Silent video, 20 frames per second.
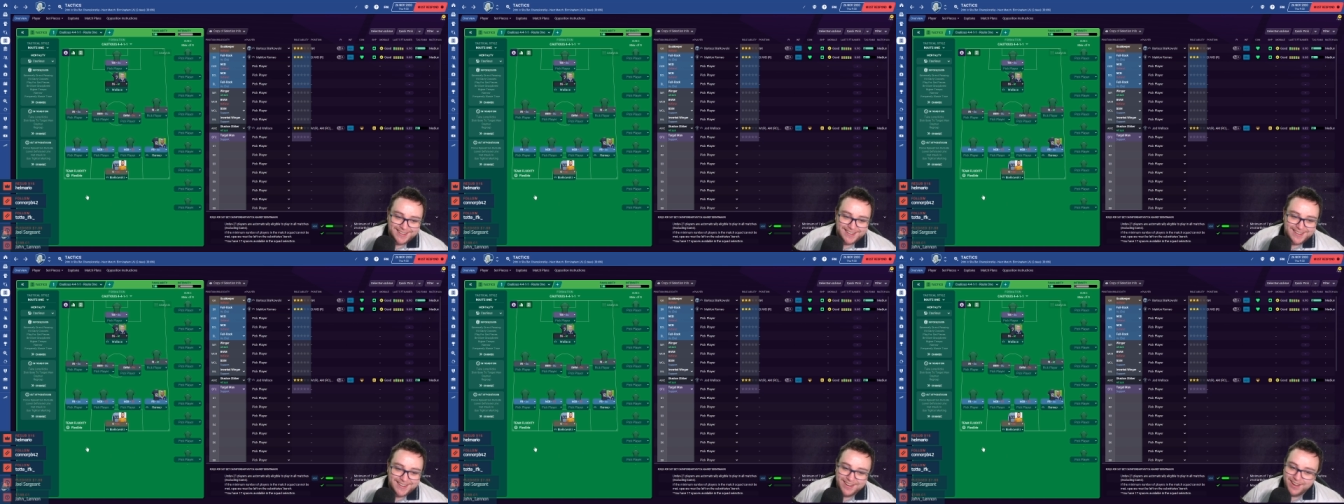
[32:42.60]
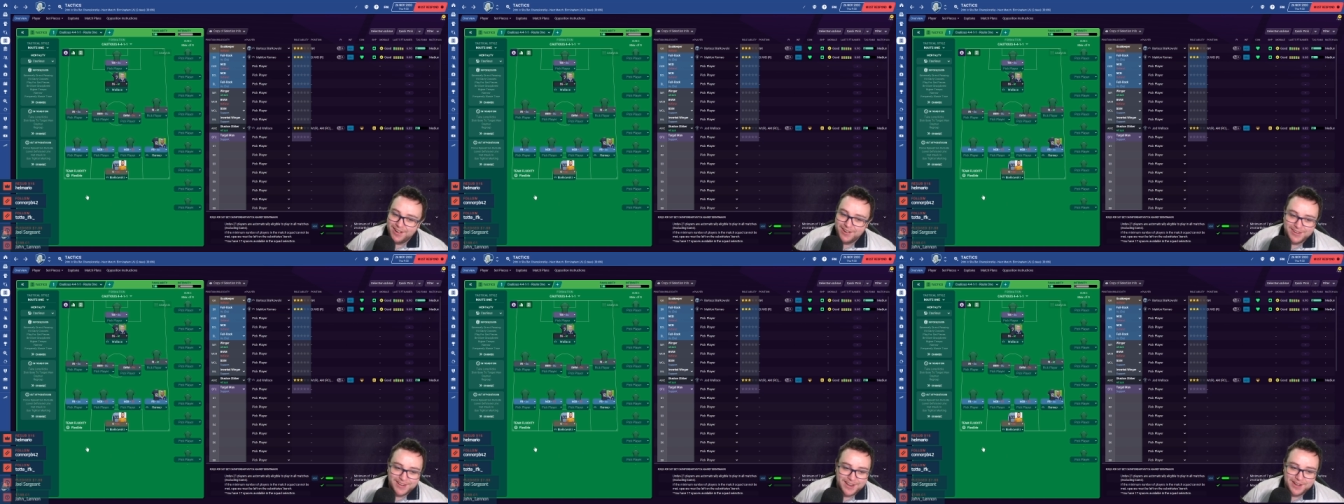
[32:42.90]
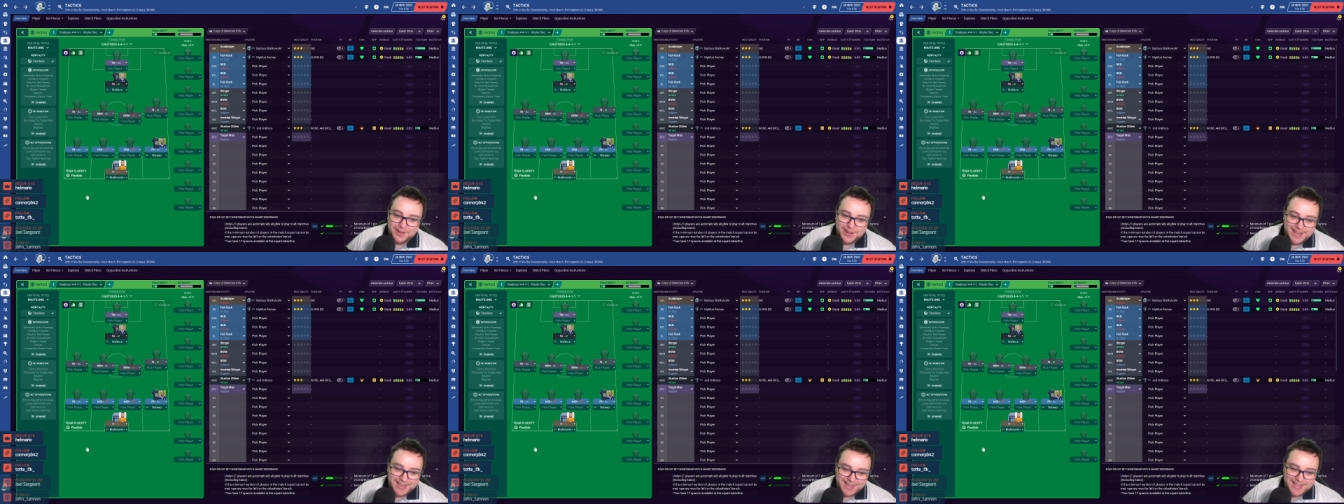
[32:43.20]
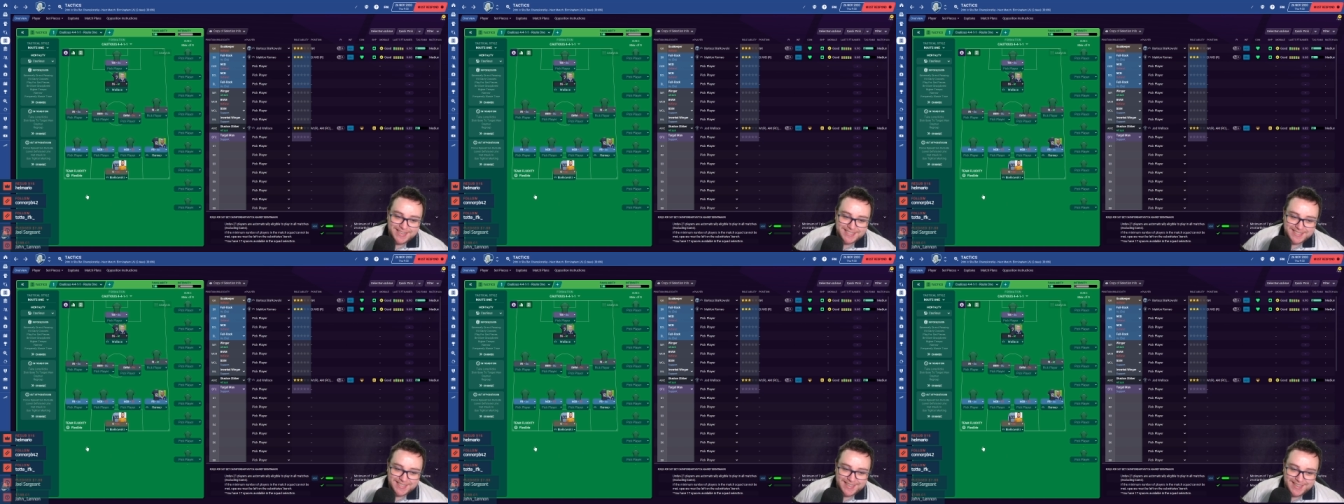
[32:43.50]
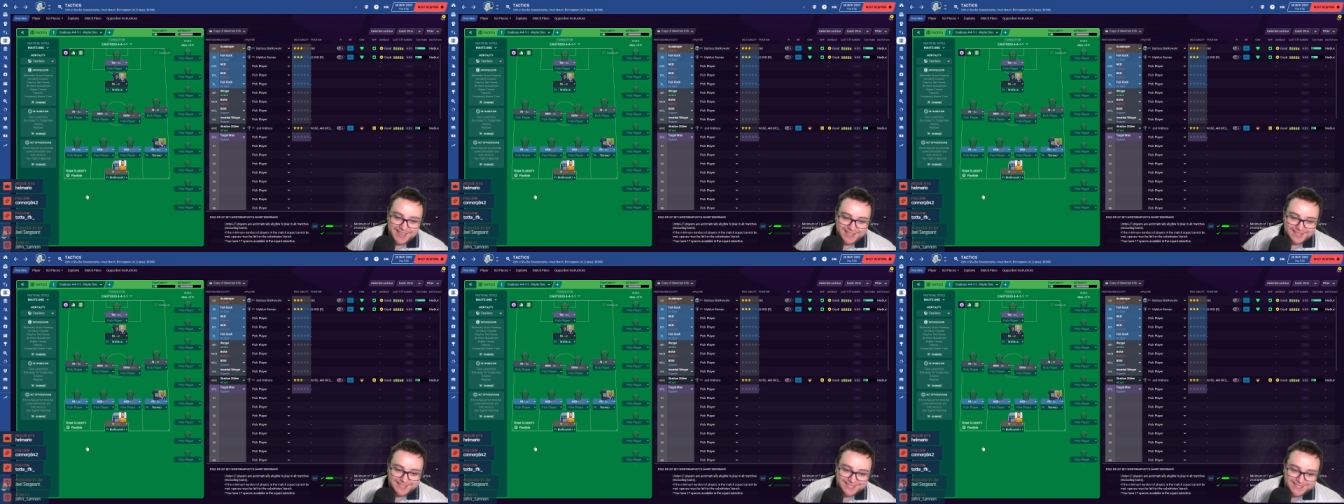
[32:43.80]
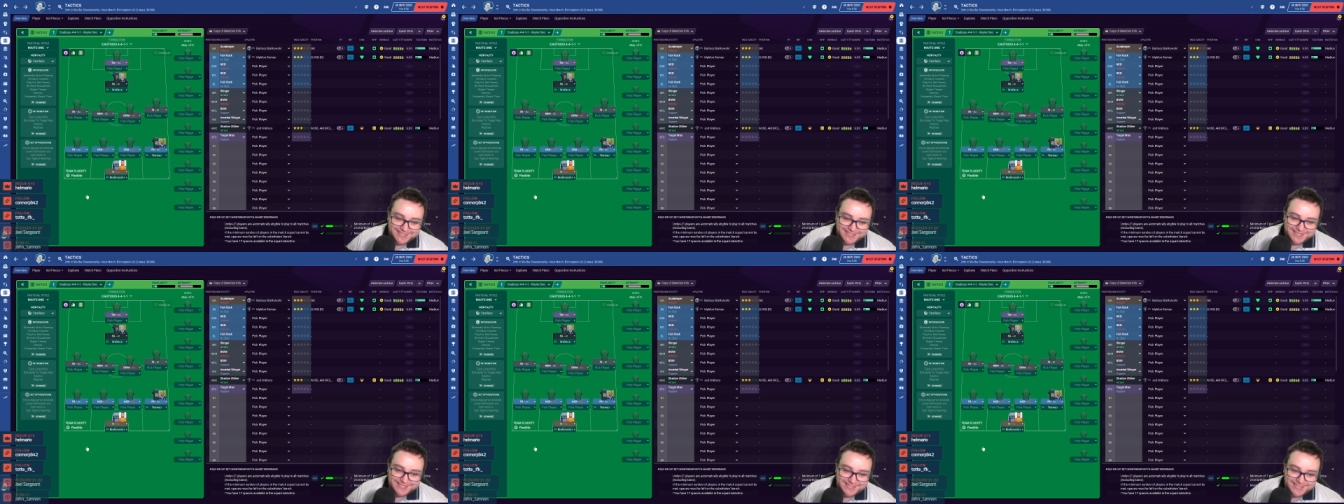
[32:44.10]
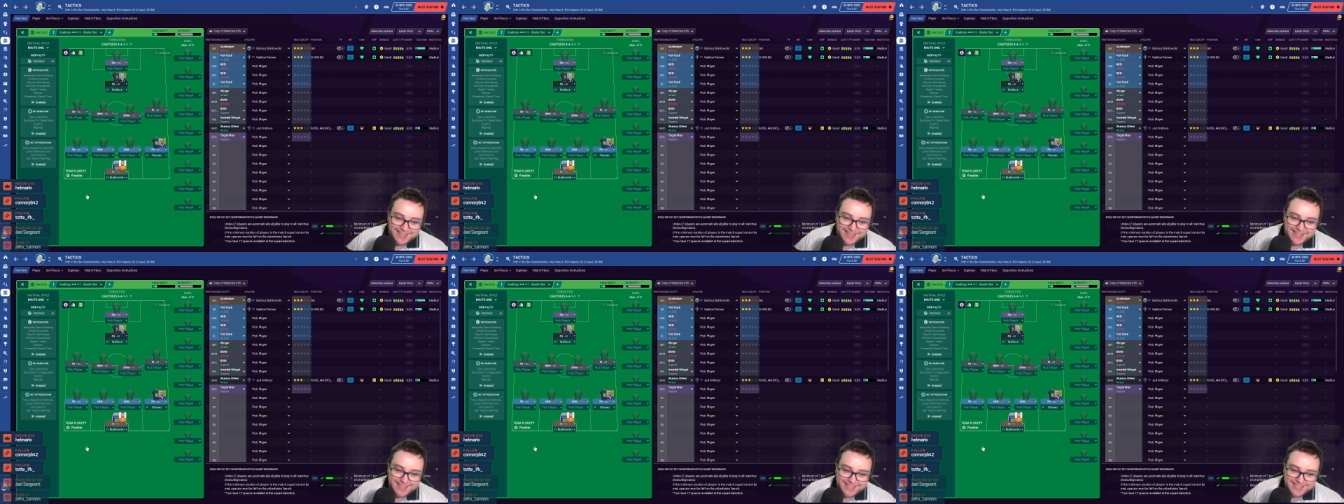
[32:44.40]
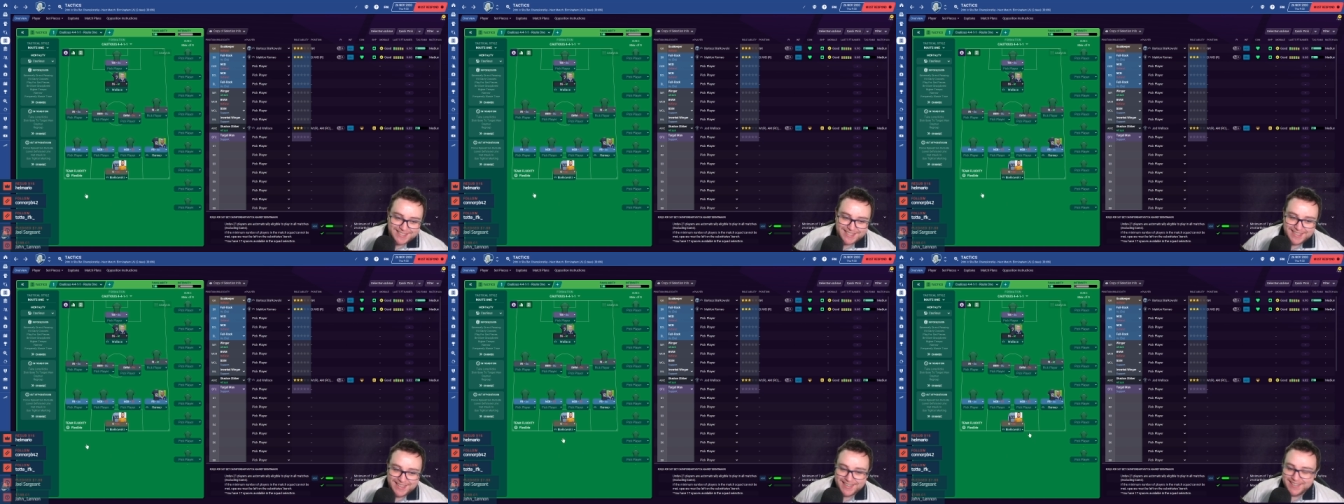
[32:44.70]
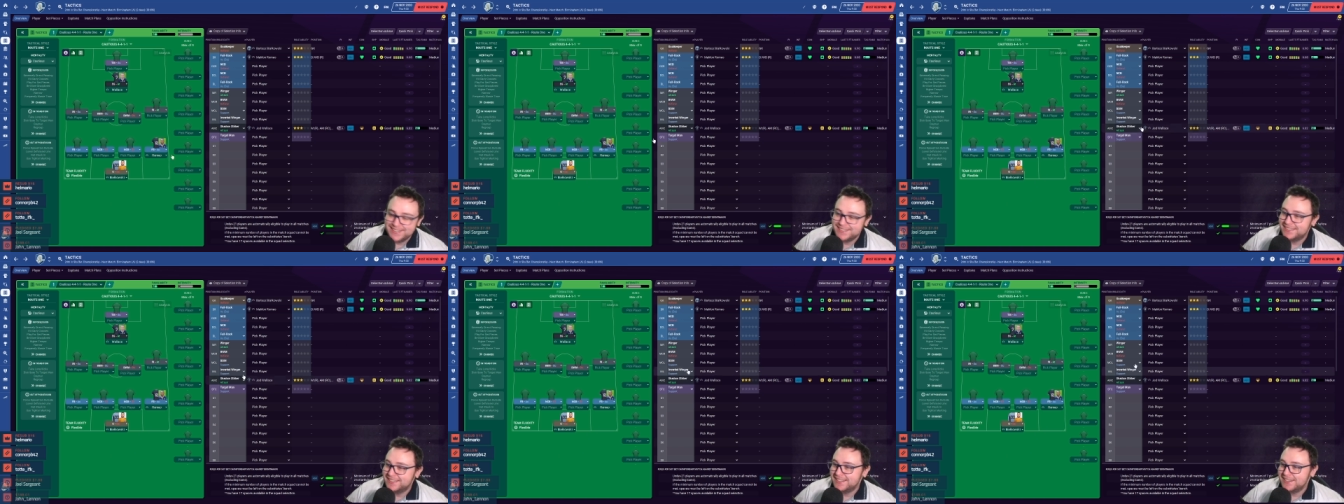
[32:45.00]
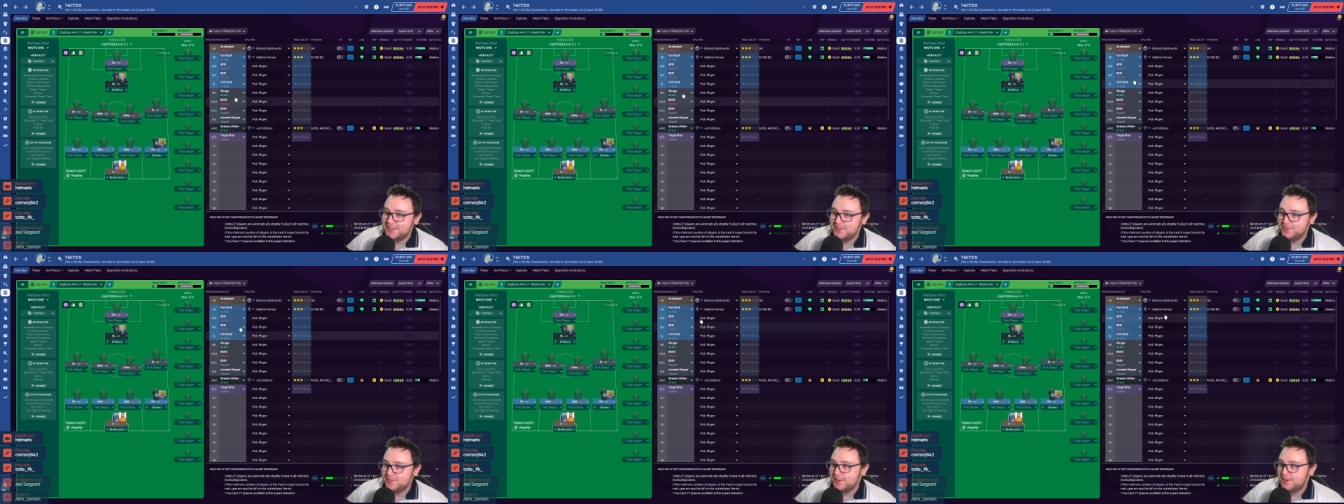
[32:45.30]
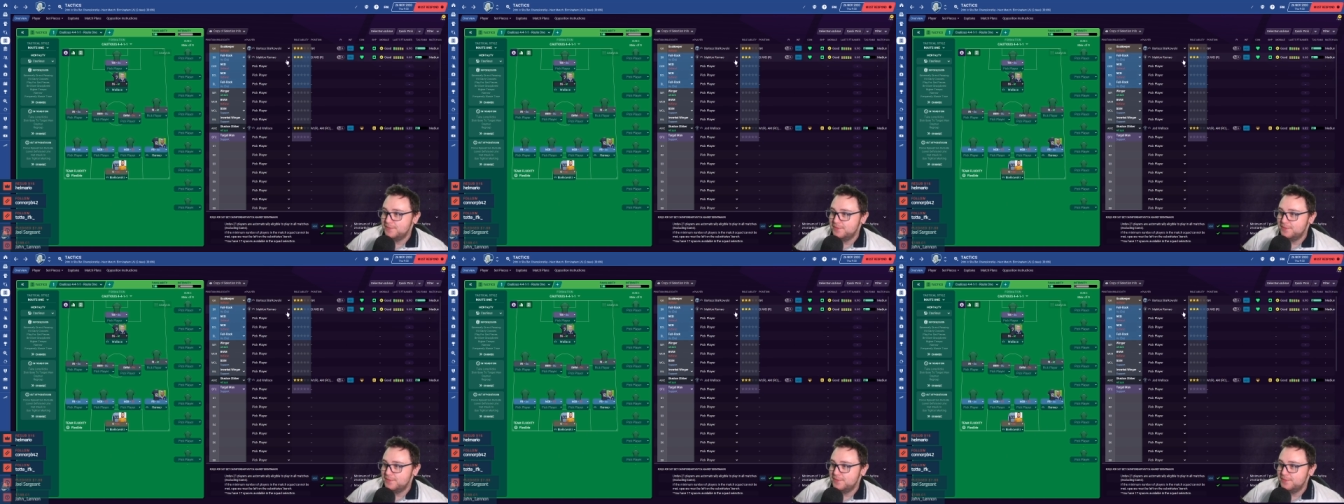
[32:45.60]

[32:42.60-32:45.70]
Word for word: No, no, it is that. It is that. Thank you very